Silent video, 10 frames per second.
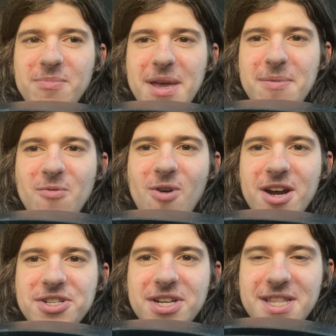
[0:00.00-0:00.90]
maybe
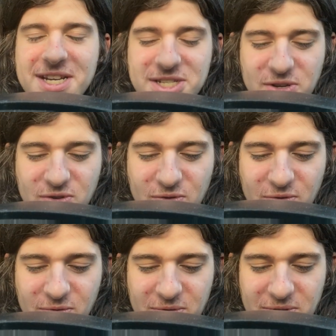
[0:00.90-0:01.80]
watching this
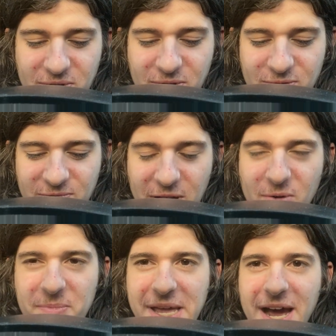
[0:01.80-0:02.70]
who've
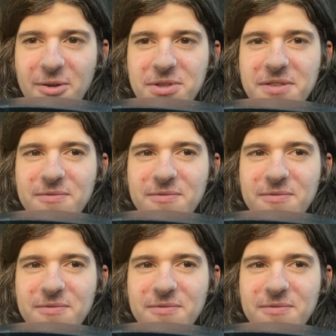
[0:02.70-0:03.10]
helped me out with the